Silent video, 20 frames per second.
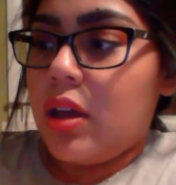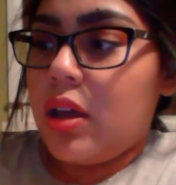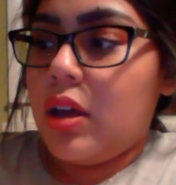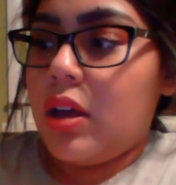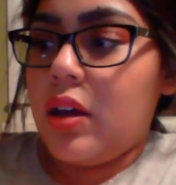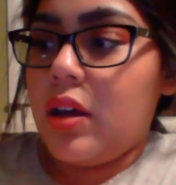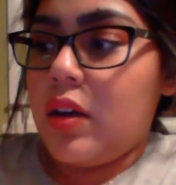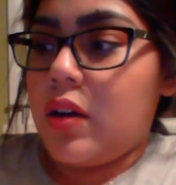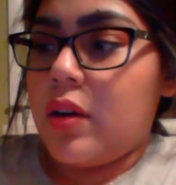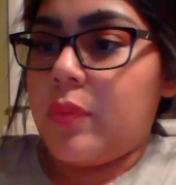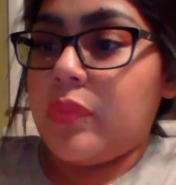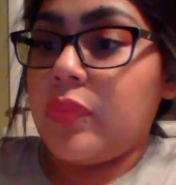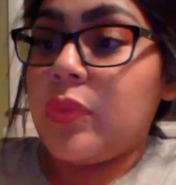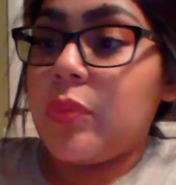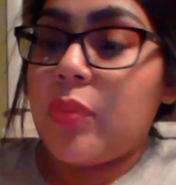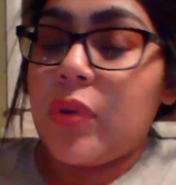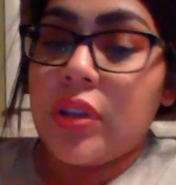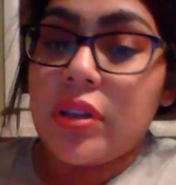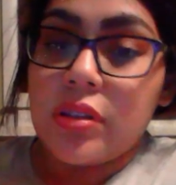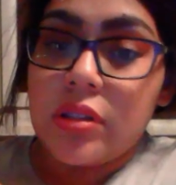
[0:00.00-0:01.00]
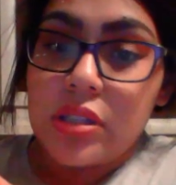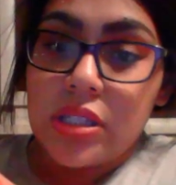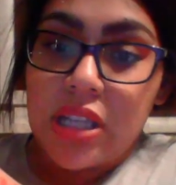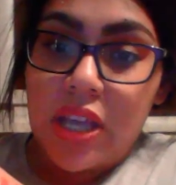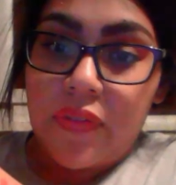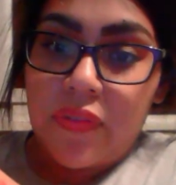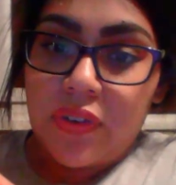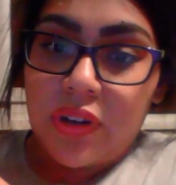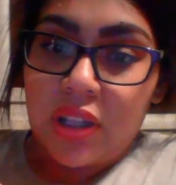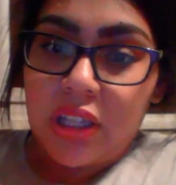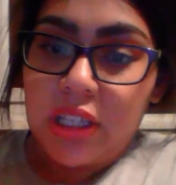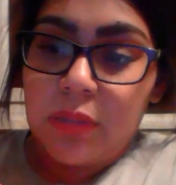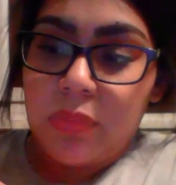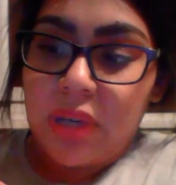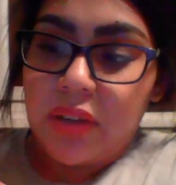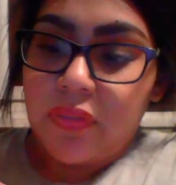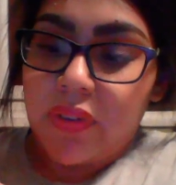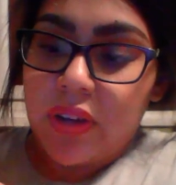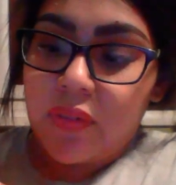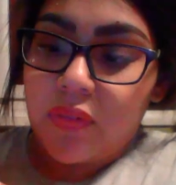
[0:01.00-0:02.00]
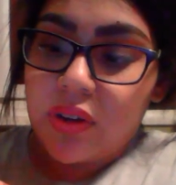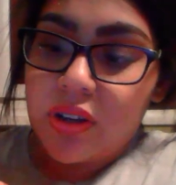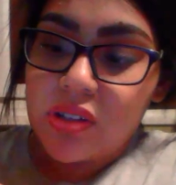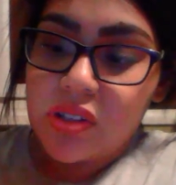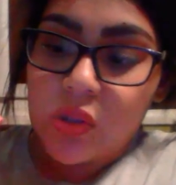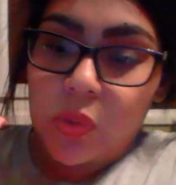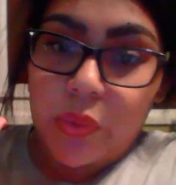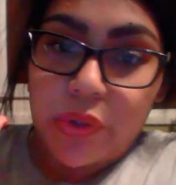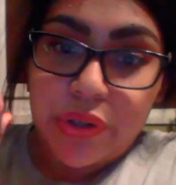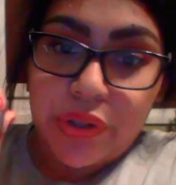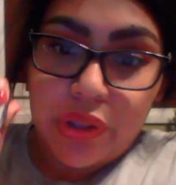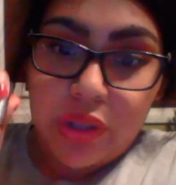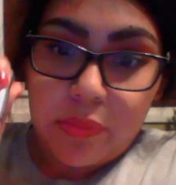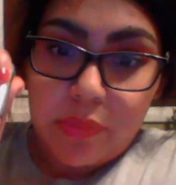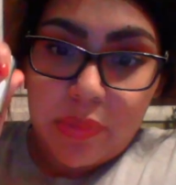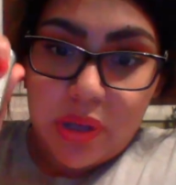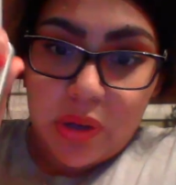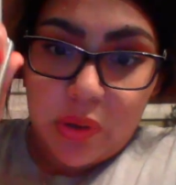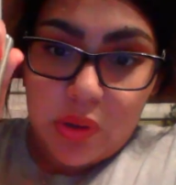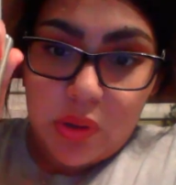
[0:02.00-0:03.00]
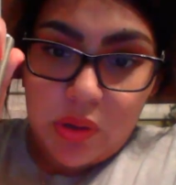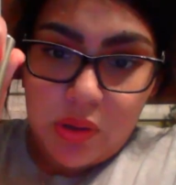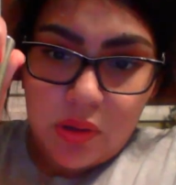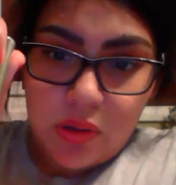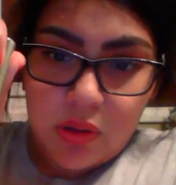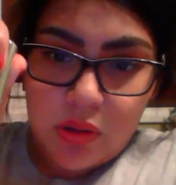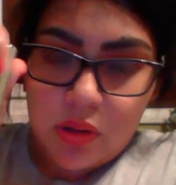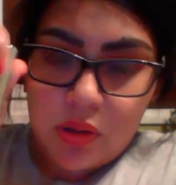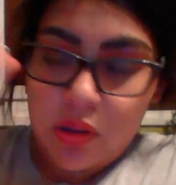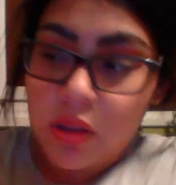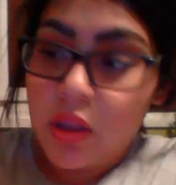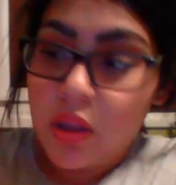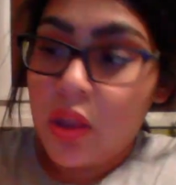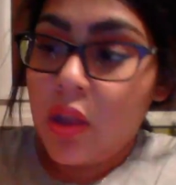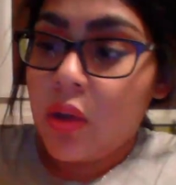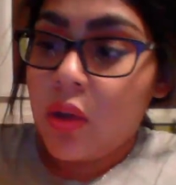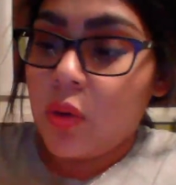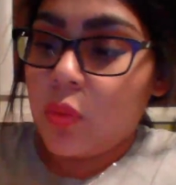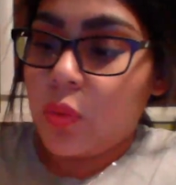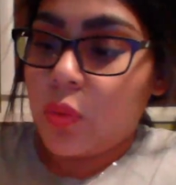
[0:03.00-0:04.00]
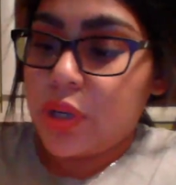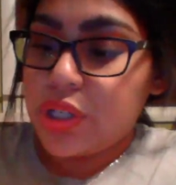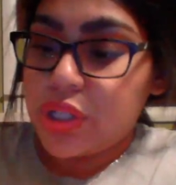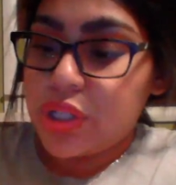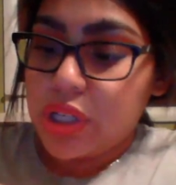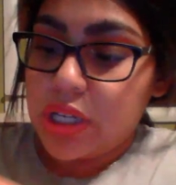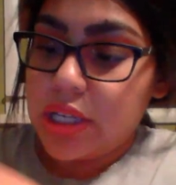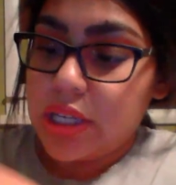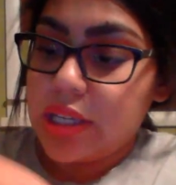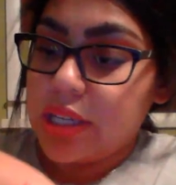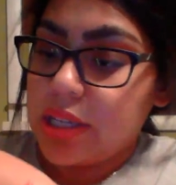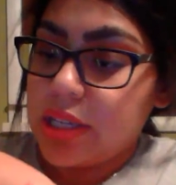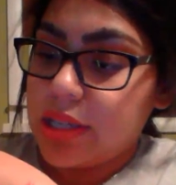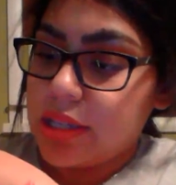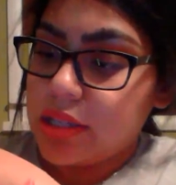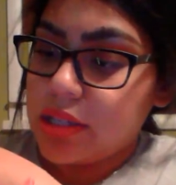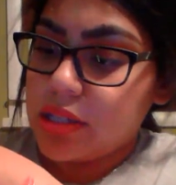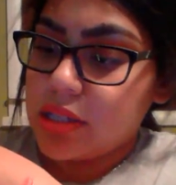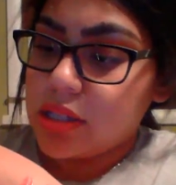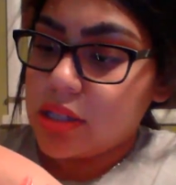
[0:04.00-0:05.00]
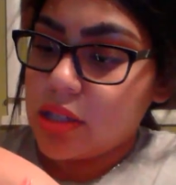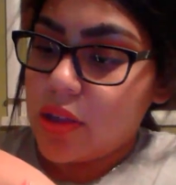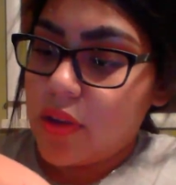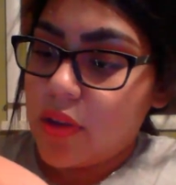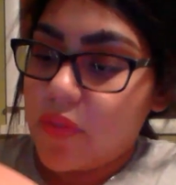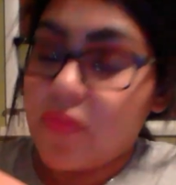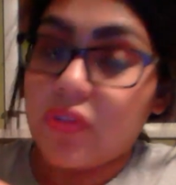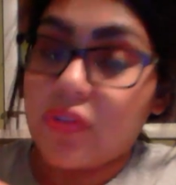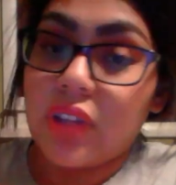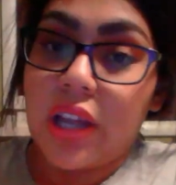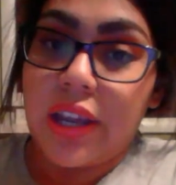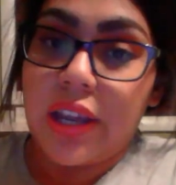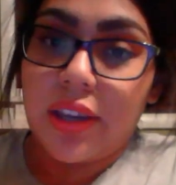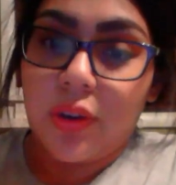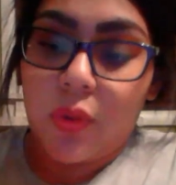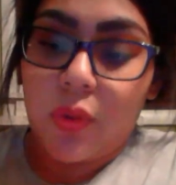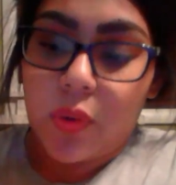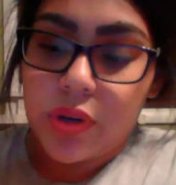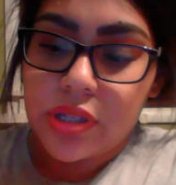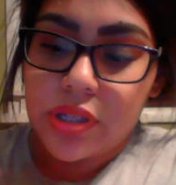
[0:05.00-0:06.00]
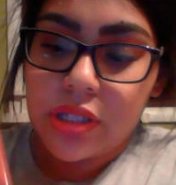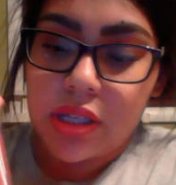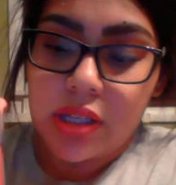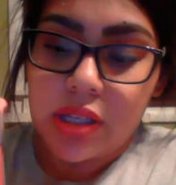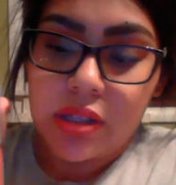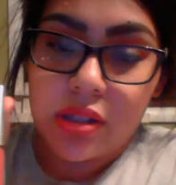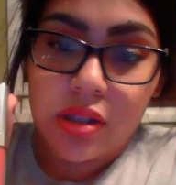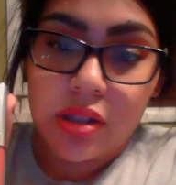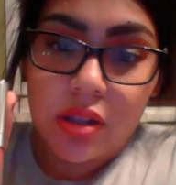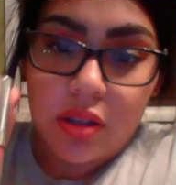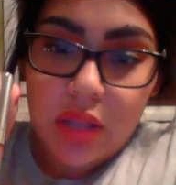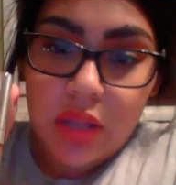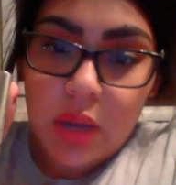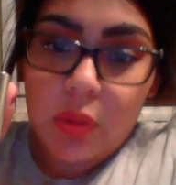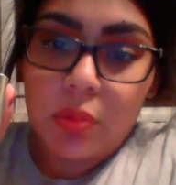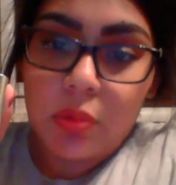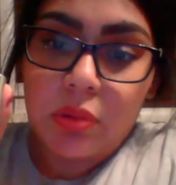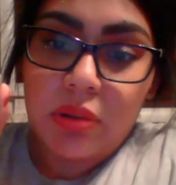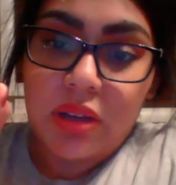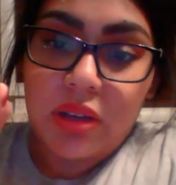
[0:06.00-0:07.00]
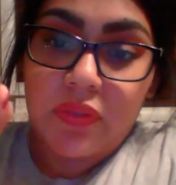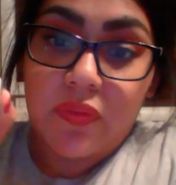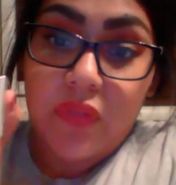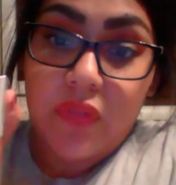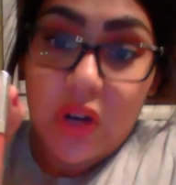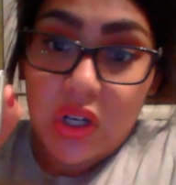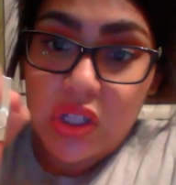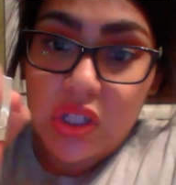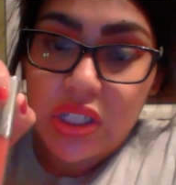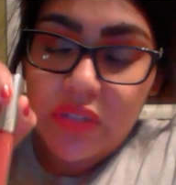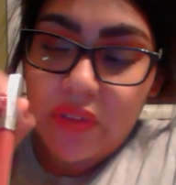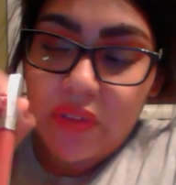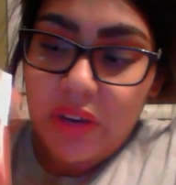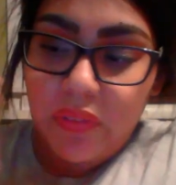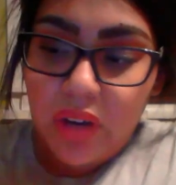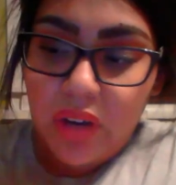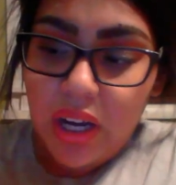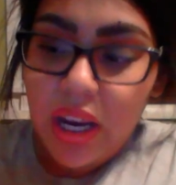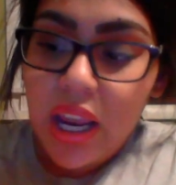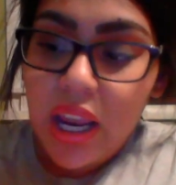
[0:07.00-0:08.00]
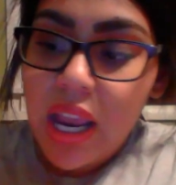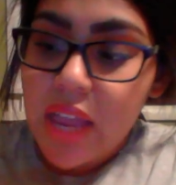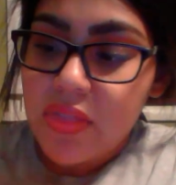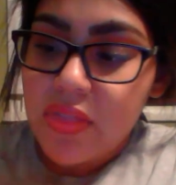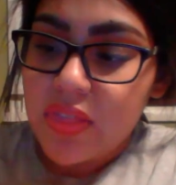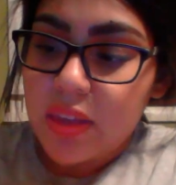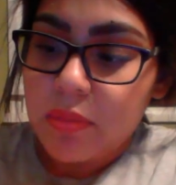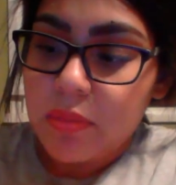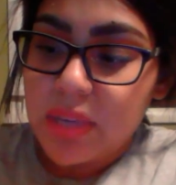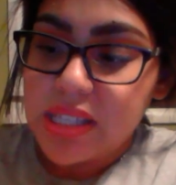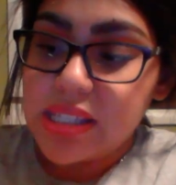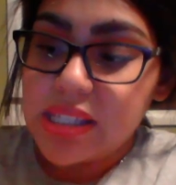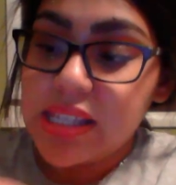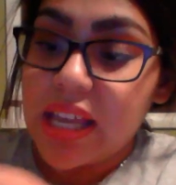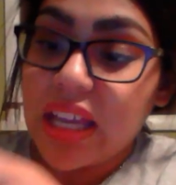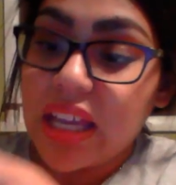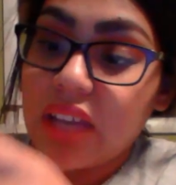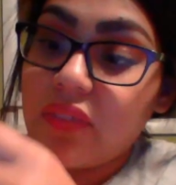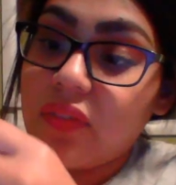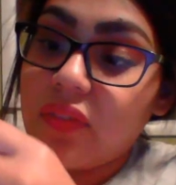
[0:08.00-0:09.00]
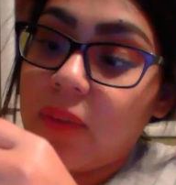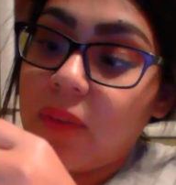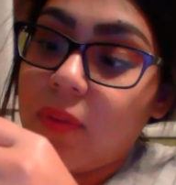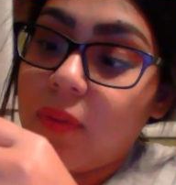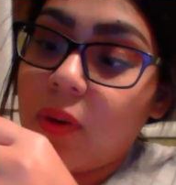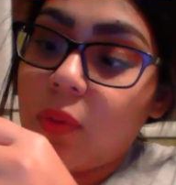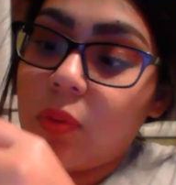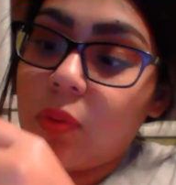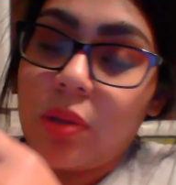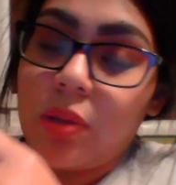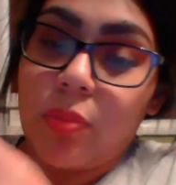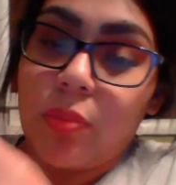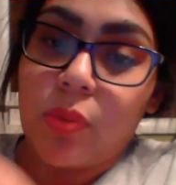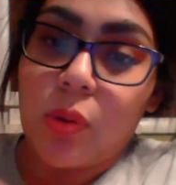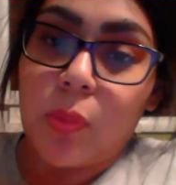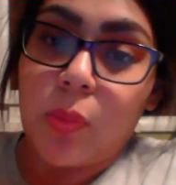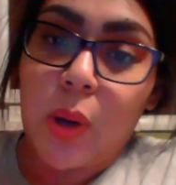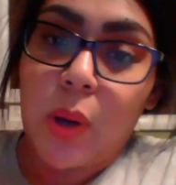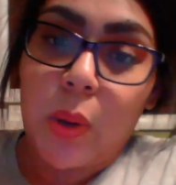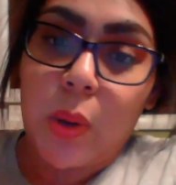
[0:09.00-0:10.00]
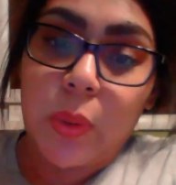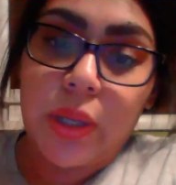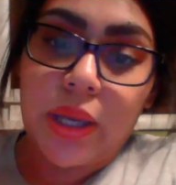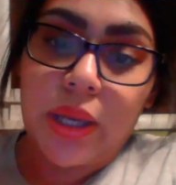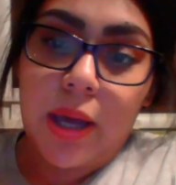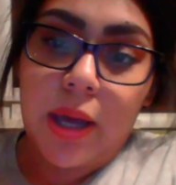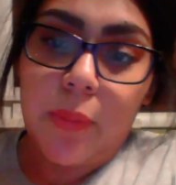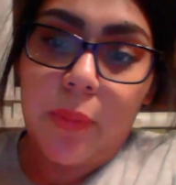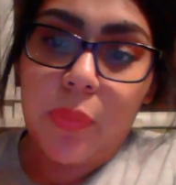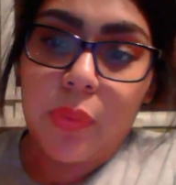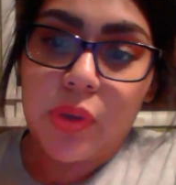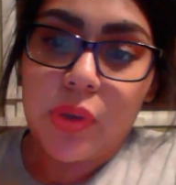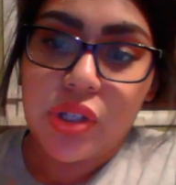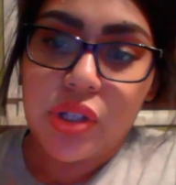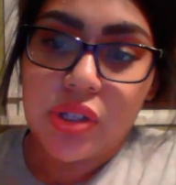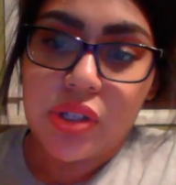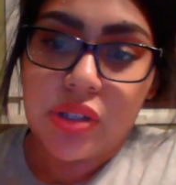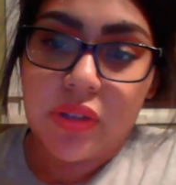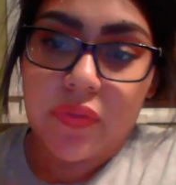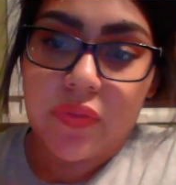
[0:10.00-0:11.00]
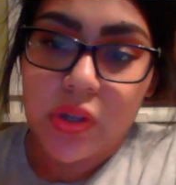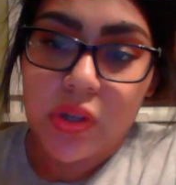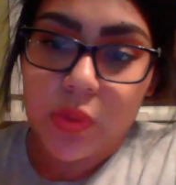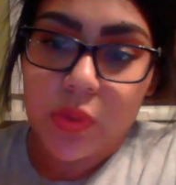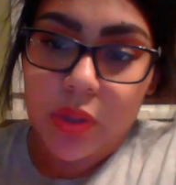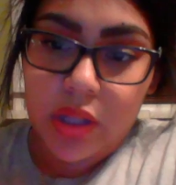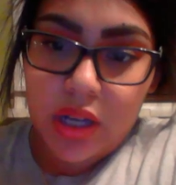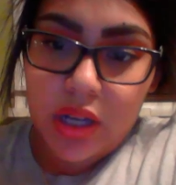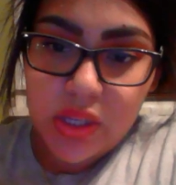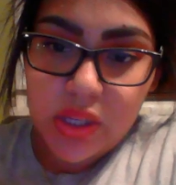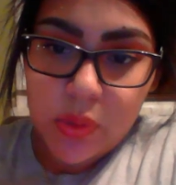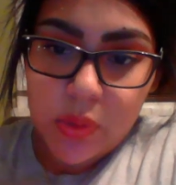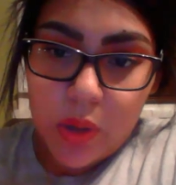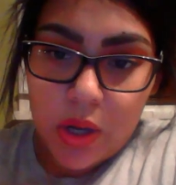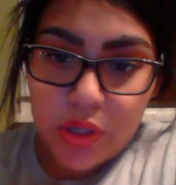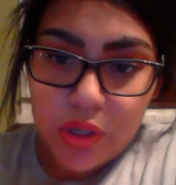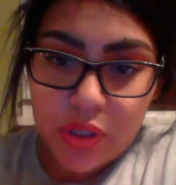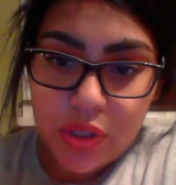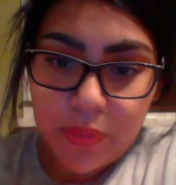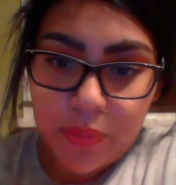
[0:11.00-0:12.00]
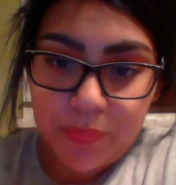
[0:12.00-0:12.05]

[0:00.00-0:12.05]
But definitely my favorite is the one in the middle, which is Flying Horses. That would be my first favorite. Then my second favorite would be Pony Up, which is the first one that I swatched.